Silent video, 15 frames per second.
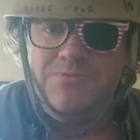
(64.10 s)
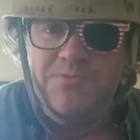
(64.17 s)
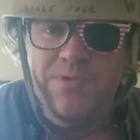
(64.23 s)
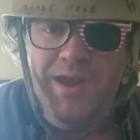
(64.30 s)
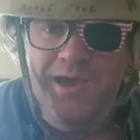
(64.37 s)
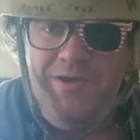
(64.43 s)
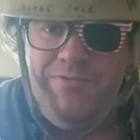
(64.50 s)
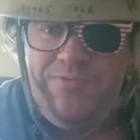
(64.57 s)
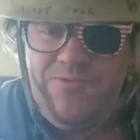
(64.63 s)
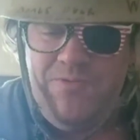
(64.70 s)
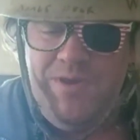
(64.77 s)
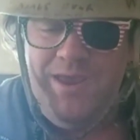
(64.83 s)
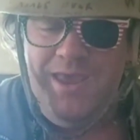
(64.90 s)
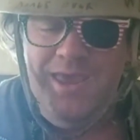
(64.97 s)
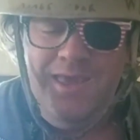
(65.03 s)
round
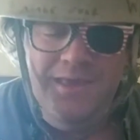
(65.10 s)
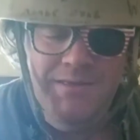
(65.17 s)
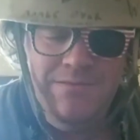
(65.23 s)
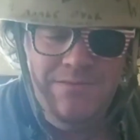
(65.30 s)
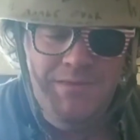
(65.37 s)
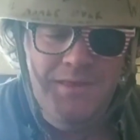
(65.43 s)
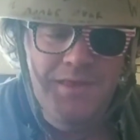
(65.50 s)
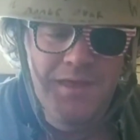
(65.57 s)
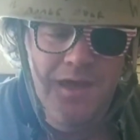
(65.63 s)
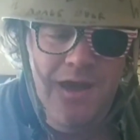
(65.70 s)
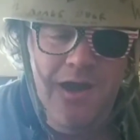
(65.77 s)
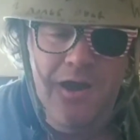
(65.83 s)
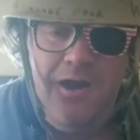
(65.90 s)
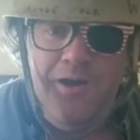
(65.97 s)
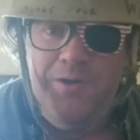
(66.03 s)
3.
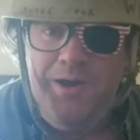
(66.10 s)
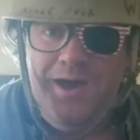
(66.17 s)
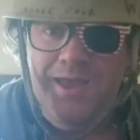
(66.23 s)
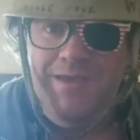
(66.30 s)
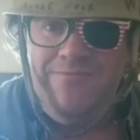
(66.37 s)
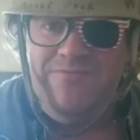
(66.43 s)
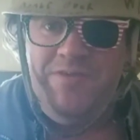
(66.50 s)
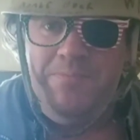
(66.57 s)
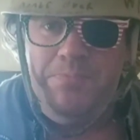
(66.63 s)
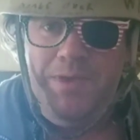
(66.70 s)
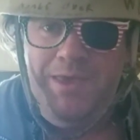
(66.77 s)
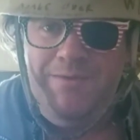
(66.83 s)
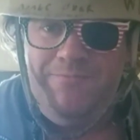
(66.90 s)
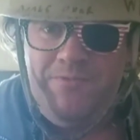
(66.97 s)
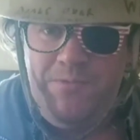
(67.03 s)
Our
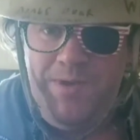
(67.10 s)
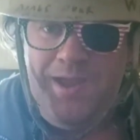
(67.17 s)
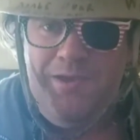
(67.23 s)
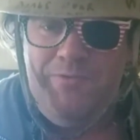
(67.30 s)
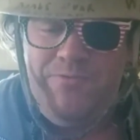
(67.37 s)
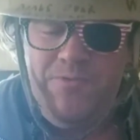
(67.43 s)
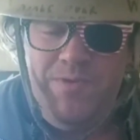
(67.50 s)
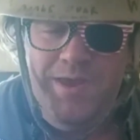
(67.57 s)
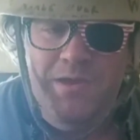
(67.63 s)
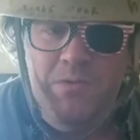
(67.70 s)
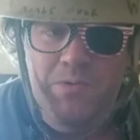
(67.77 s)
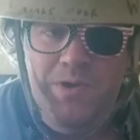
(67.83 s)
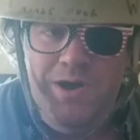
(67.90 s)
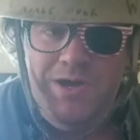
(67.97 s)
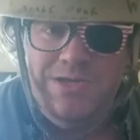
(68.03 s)
MVP for round 3
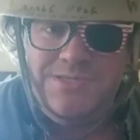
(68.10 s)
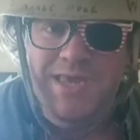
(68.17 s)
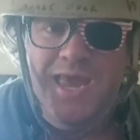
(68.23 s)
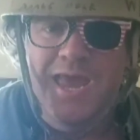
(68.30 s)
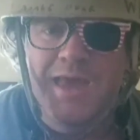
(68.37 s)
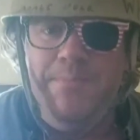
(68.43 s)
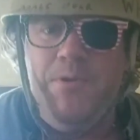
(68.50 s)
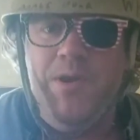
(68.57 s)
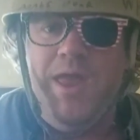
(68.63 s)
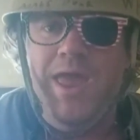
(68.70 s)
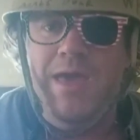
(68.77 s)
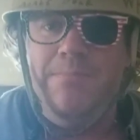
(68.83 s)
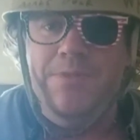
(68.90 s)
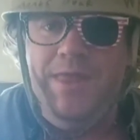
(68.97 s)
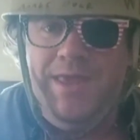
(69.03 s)
was
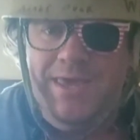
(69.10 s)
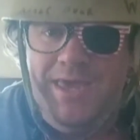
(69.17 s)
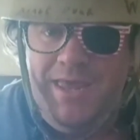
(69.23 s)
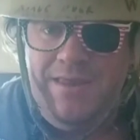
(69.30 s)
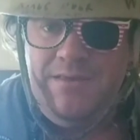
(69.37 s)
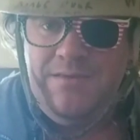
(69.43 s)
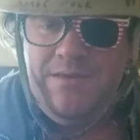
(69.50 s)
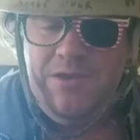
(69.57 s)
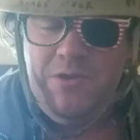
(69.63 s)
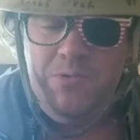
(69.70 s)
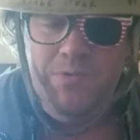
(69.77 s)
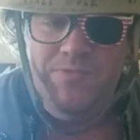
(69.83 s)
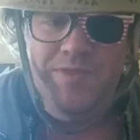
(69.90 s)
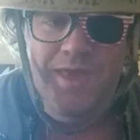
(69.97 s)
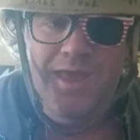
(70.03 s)
Abraham Lincoln
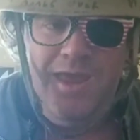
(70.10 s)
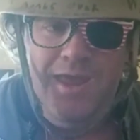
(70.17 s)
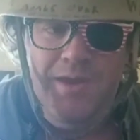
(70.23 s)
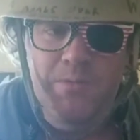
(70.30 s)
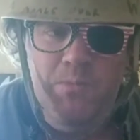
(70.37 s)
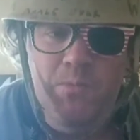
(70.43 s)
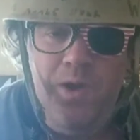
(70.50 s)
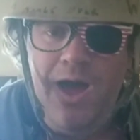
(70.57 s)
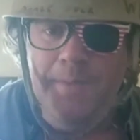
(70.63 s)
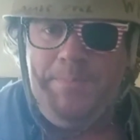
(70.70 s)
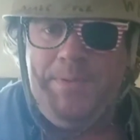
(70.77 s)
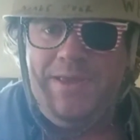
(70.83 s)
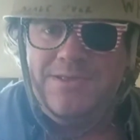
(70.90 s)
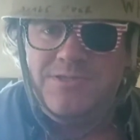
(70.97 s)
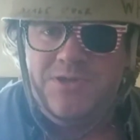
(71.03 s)
with a
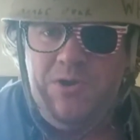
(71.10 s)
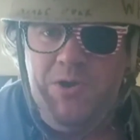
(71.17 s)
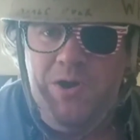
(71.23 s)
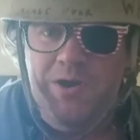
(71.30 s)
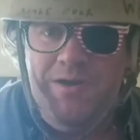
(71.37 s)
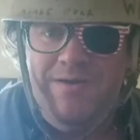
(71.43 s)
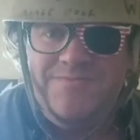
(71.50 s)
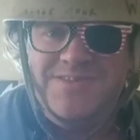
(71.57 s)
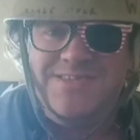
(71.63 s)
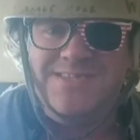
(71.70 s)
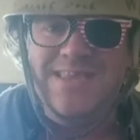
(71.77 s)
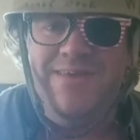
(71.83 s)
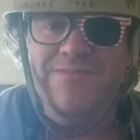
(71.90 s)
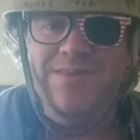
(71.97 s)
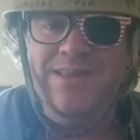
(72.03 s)
whopping score of
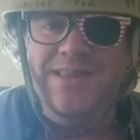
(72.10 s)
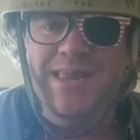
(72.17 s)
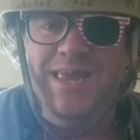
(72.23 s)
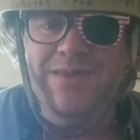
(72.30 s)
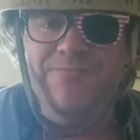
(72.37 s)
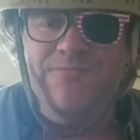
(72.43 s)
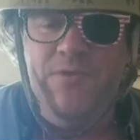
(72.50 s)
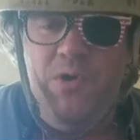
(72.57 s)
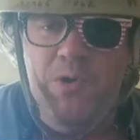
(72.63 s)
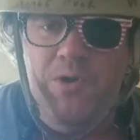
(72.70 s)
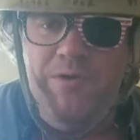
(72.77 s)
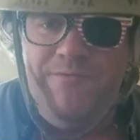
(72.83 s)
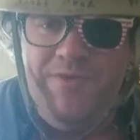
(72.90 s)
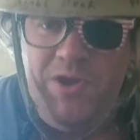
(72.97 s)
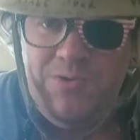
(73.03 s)

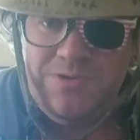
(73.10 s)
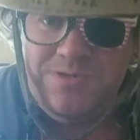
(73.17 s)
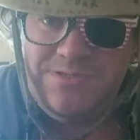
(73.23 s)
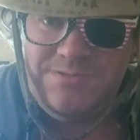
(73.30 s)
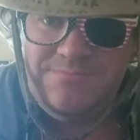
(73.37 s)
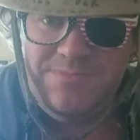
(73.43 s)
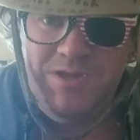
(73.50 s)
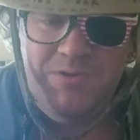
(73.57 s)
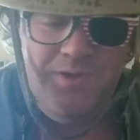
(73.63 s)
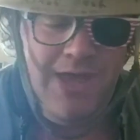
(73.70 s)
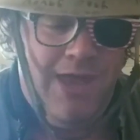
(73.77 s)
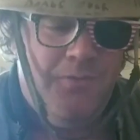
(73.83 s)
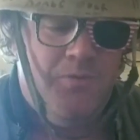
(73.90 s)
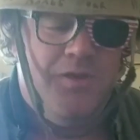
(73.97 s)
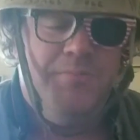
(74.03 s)
74 votes.
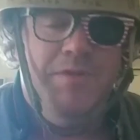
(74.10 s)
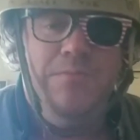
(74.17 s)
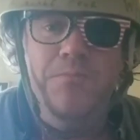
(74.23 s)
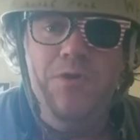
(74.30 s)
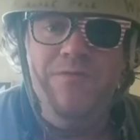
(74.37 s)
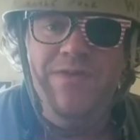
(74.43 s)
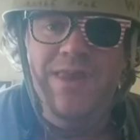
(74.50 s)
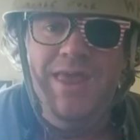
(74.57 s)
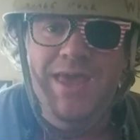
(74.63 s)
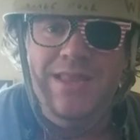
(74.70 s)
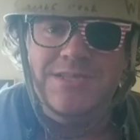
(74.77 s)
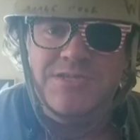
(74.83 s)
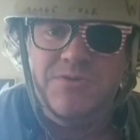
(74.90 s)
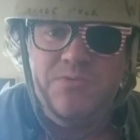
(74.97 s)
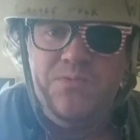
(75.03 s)
Okay, we're going to be moving
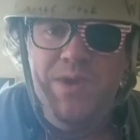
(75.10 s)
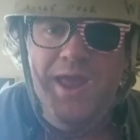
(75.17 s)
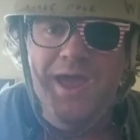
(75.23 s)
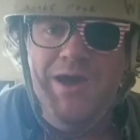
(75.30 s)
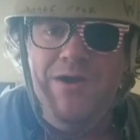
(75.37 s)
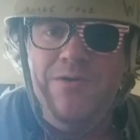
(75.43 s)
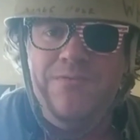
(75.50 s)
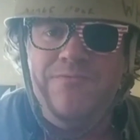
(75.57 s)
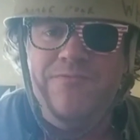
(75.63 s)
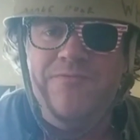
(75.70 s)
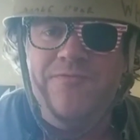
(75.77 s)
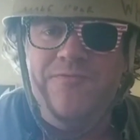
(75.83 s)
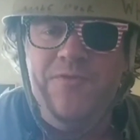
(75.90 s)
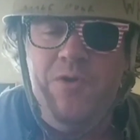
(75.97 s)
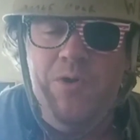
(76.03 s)
in to round
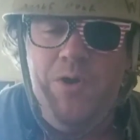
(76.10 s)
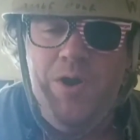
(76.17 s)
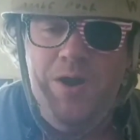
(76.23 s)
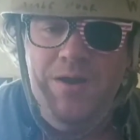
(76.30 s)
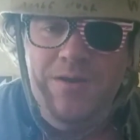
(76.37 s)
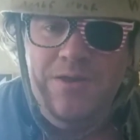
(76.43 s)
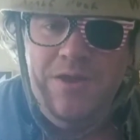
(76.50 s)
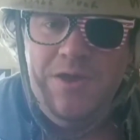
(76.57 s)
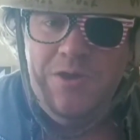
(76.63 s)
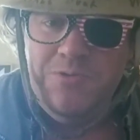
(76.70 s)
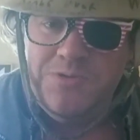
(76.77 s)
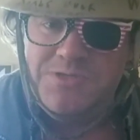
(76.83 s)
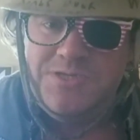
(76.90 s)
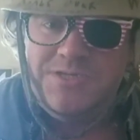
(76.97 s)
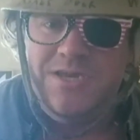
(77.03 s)
4,
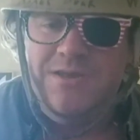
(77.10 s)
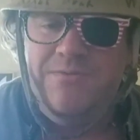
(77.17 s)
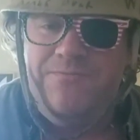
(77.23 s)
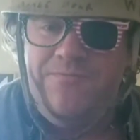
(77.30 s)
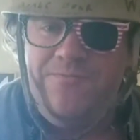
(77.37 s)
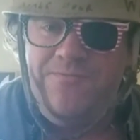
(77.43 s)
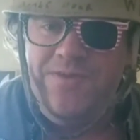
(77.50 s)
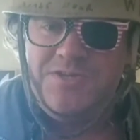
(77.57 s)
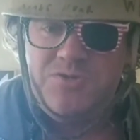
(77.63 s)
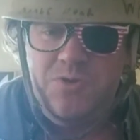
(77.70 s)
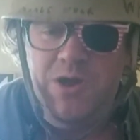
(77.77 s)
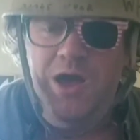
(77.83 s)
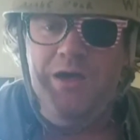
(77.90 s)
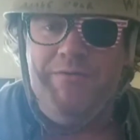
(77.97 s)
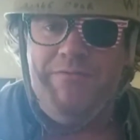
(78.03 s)
which is going to
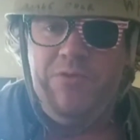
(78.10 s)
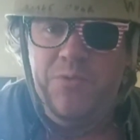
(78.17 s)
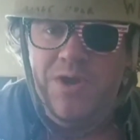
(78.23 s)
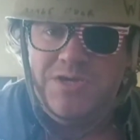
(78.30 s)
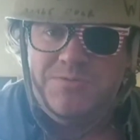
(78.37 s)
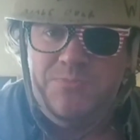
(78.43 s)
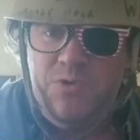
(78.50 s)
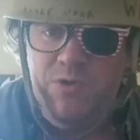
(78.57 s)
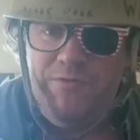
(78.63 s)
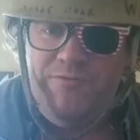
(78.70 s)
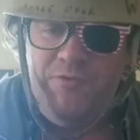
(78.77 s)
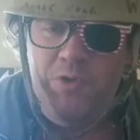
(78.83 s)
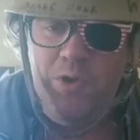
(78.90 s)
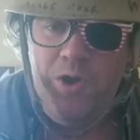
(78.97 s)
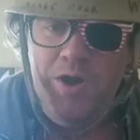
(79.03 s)
feature all of the Rushmore
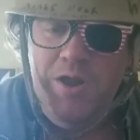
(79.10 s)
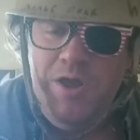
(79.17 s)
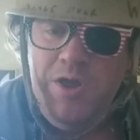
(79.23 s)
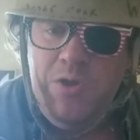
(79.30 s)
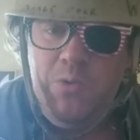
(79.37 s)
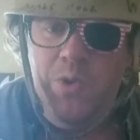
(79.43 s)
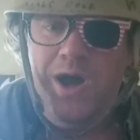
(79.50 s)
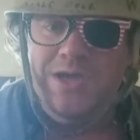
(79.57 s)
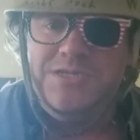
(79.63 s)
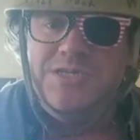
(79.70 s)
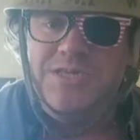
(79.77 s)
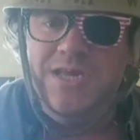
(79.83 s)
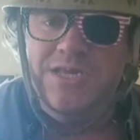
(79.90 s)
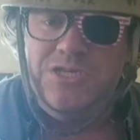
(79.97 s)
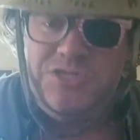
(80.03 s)
4.
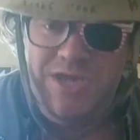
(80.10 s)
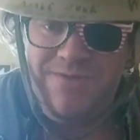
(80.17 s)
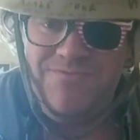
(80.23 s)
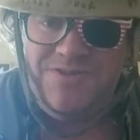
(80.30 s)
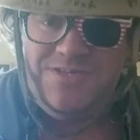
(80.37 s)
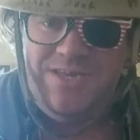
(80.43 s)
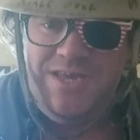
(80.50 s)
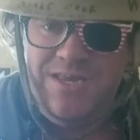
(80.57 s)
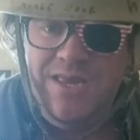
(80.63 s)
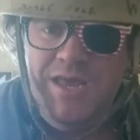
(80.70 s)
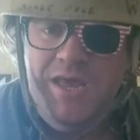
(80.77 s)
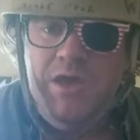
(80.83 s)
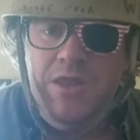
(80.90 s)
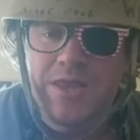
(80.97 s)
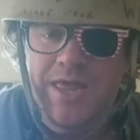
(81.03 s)
Washington, Jefferson,
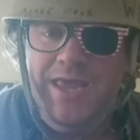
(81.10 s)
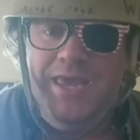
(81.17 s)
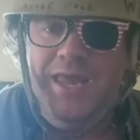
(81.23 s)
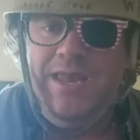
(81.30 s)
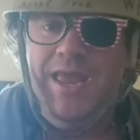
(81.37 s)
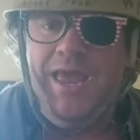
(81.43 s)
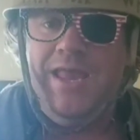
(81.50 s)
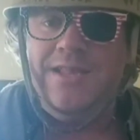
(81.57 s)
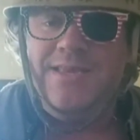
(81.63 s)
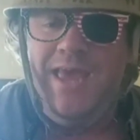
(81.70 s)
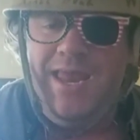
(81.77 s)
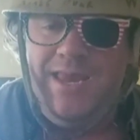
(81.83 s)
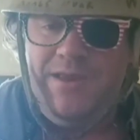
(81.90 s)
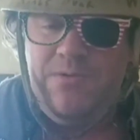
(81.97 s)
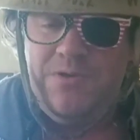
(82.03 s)
Lincoln, and
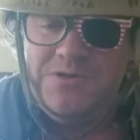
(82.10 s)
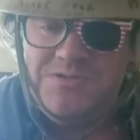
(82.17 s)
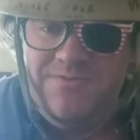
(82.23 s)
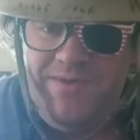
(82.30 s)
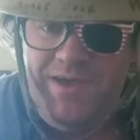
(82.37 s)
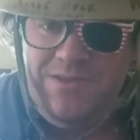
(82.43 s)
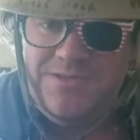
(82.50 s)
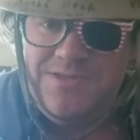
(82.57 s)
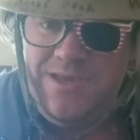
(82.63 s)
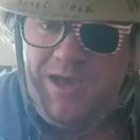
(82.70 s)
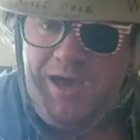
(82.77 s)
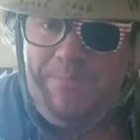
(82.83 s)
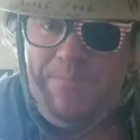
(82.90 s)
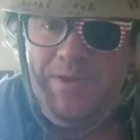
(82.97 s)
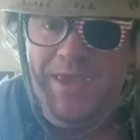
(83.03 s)
Teddy Roosevelt
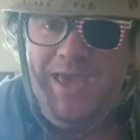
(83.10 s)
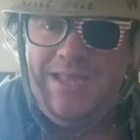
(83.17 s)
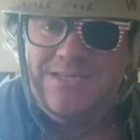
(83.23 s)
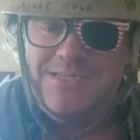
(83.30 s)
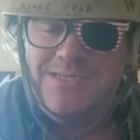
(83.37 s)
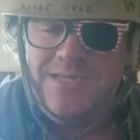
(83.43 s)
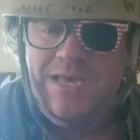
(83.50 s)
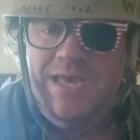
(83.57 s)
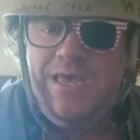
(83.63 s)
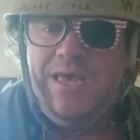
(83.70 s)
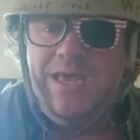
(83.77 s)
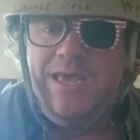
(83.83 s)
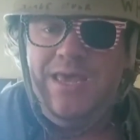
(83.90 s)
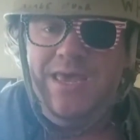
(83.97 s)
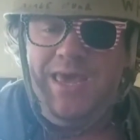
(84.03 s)
up against
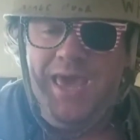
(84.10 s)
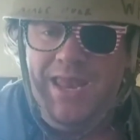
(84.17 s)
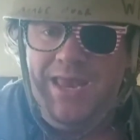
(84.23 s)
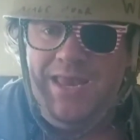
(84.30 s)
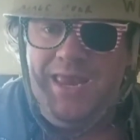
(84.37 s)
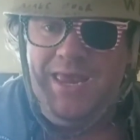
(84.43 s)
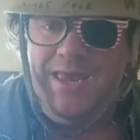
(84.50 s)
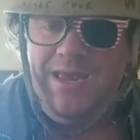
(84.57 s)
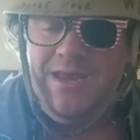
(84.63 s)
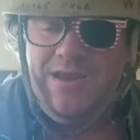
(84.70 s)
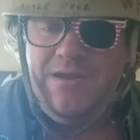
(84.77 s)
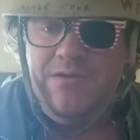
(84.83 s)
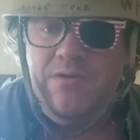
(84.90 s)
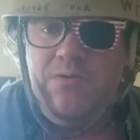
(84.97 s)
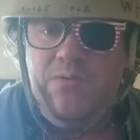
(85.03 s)
Kennedy,
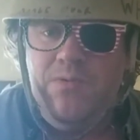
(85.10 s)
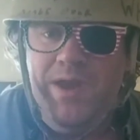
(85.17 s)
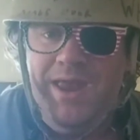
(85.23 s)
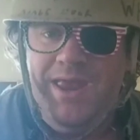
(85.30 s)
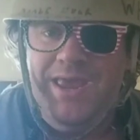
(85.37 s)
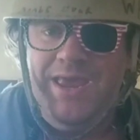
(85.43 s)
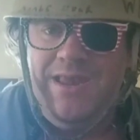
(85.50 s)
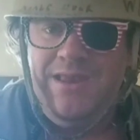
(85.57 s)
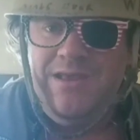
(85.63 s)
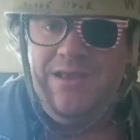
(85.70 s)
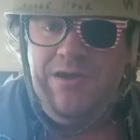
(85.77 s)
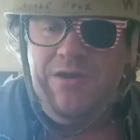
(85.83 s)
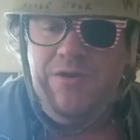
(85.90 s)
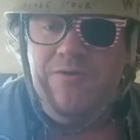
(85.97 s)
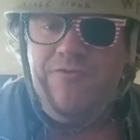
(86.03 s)
Reagan,
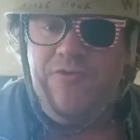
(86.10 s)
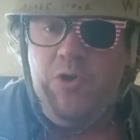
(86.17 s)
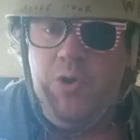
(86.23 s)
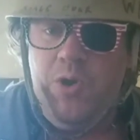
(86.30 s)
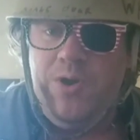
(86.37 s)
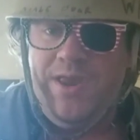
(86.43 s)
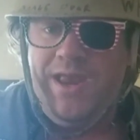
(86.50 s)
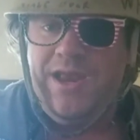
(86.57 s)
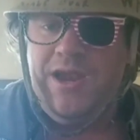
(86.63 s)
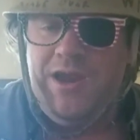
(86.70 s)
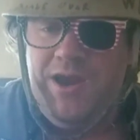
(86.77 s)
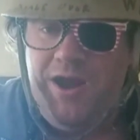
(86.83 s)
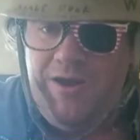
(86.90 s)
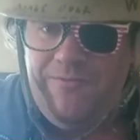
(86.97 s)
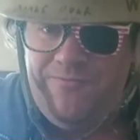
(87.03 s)
Ford and
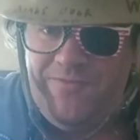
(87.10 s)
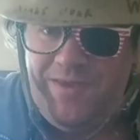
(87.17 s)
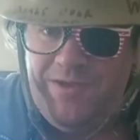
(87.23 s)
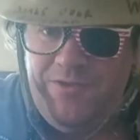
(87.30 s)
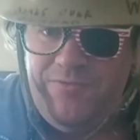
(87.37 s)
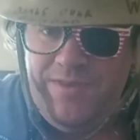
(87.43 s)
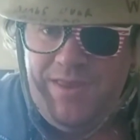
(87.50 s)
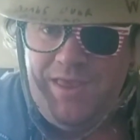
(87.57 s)
Garfield